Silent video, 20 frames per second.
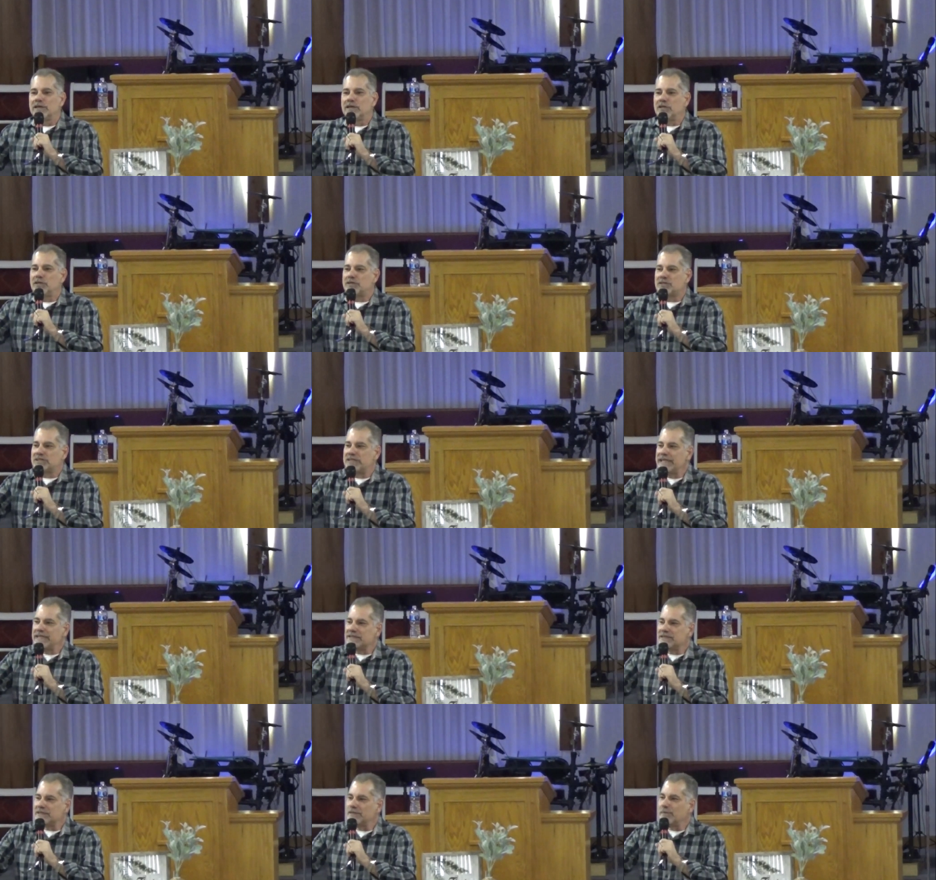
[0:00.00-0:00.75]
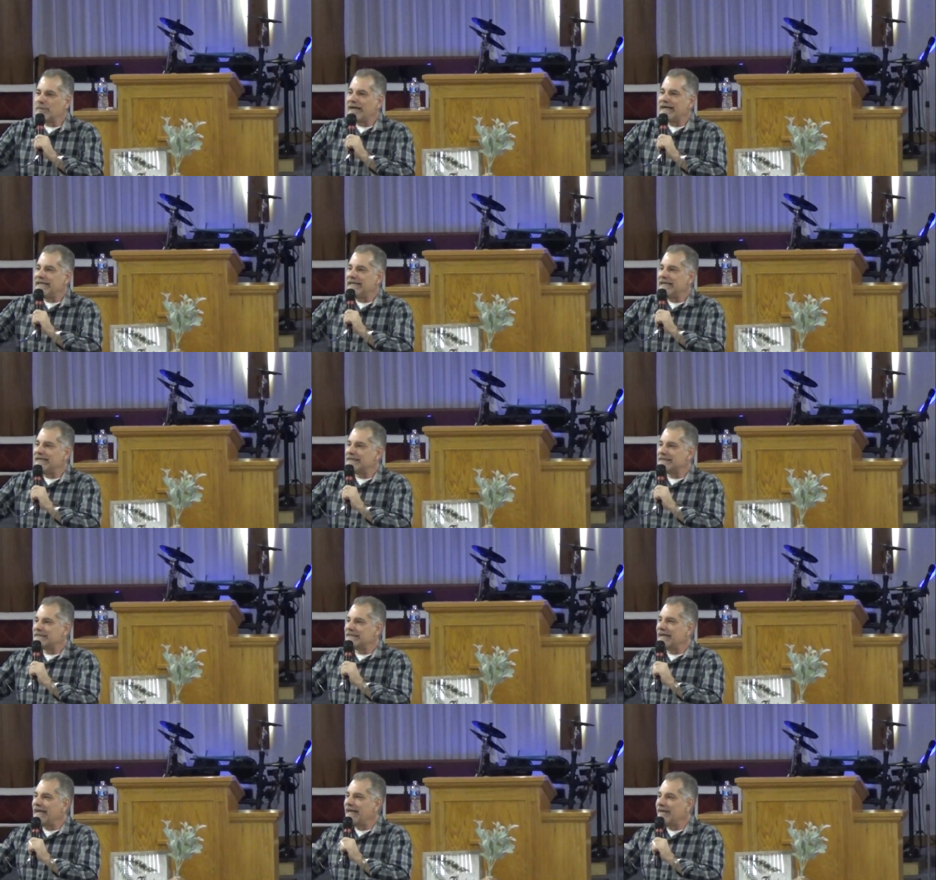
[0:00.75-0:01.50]
You see somebody get
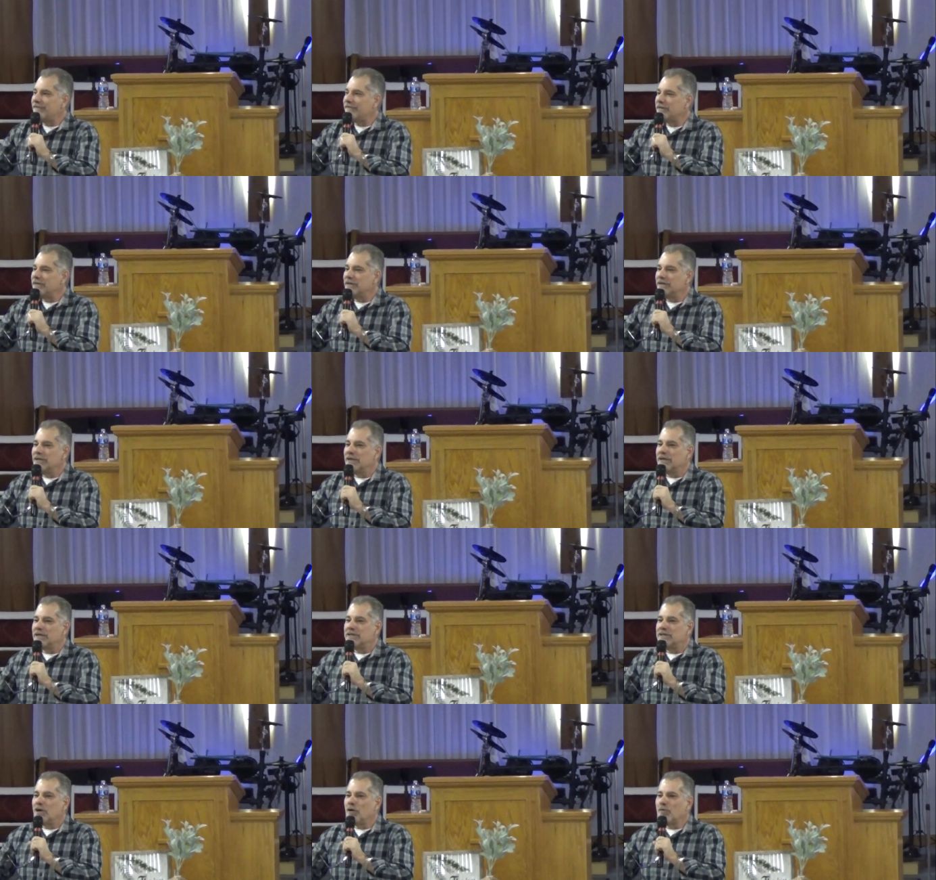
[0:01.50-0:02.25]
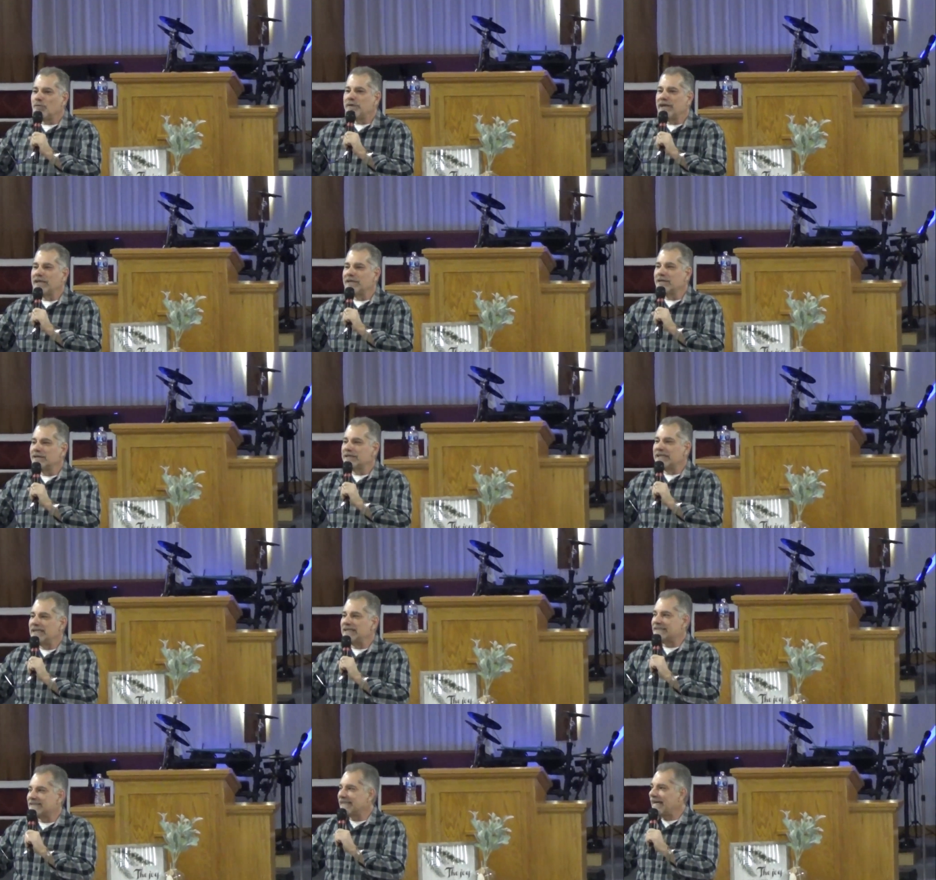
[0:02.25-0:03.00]
saved. Don't they
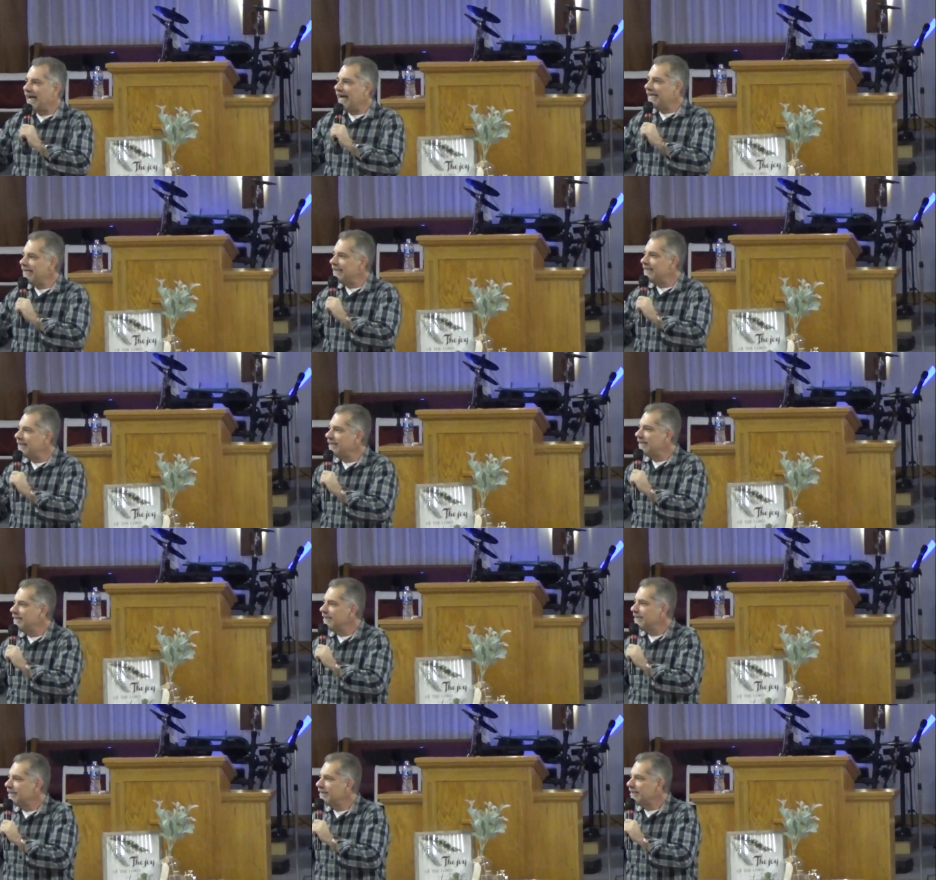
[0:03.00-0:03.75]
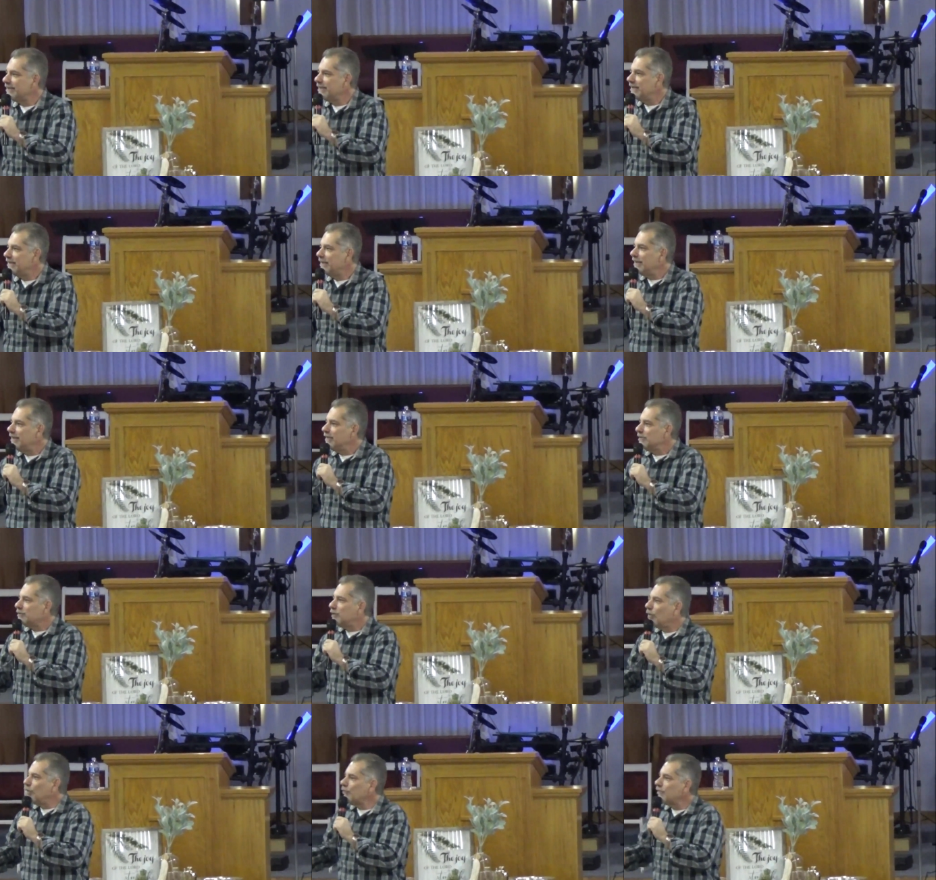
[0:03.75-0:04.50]
look excited?
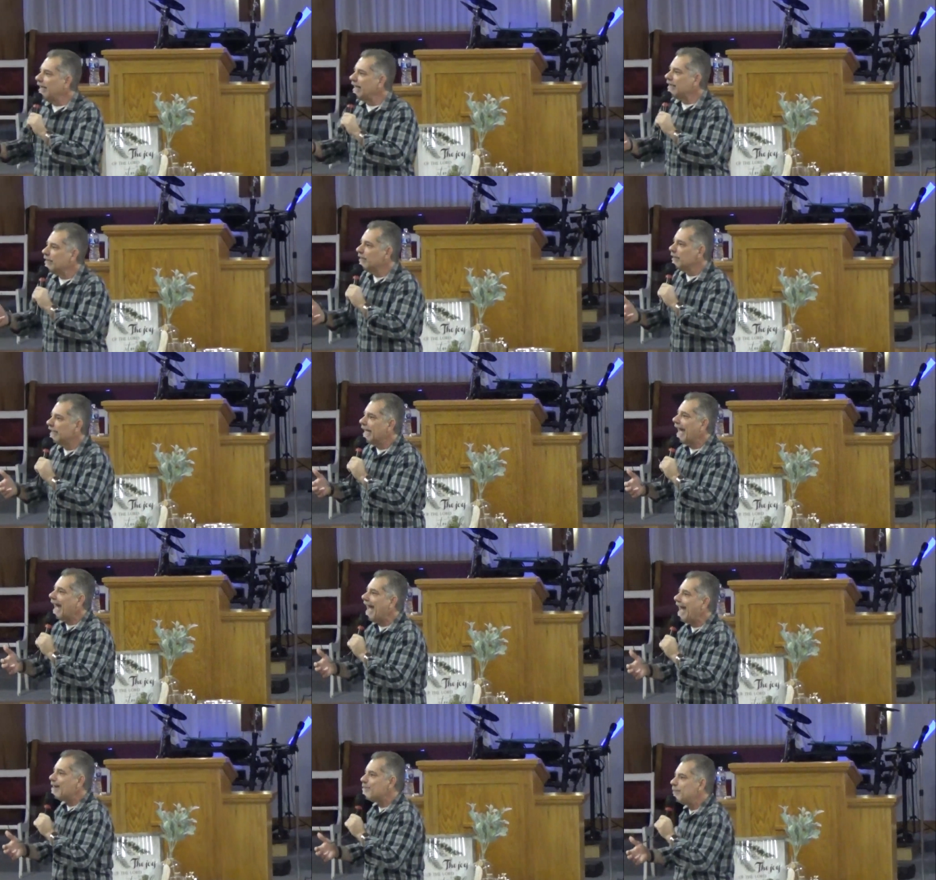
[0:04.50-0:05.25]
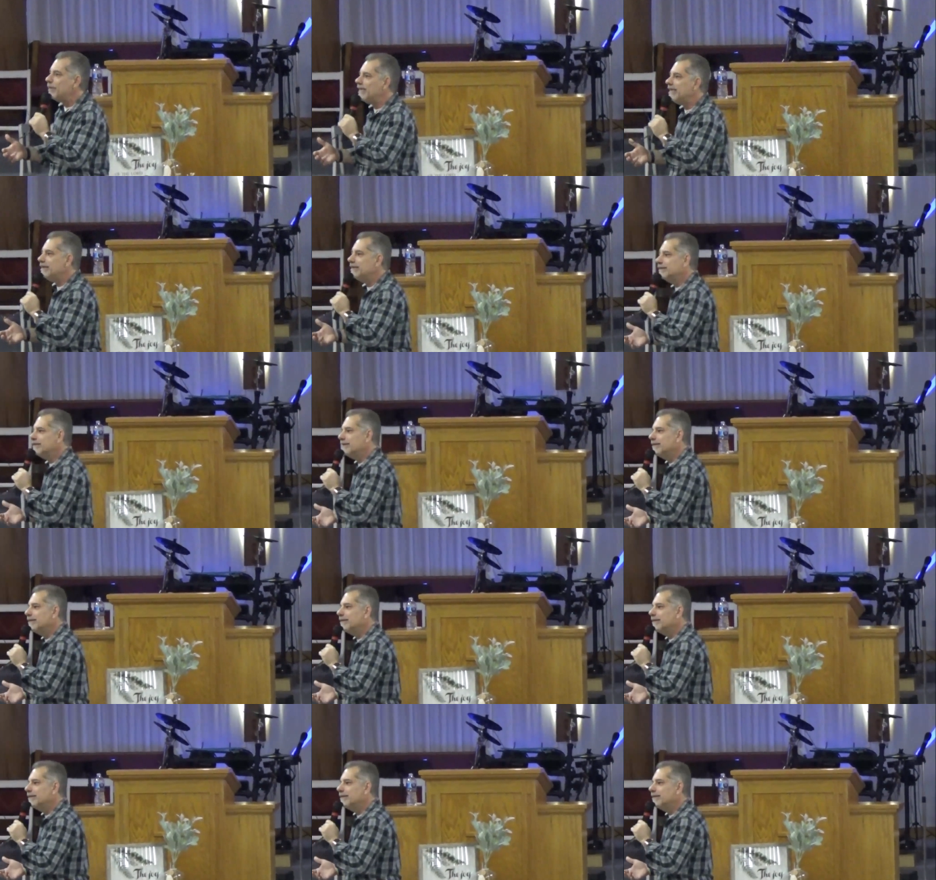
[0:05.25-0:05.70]
Don't they look happy?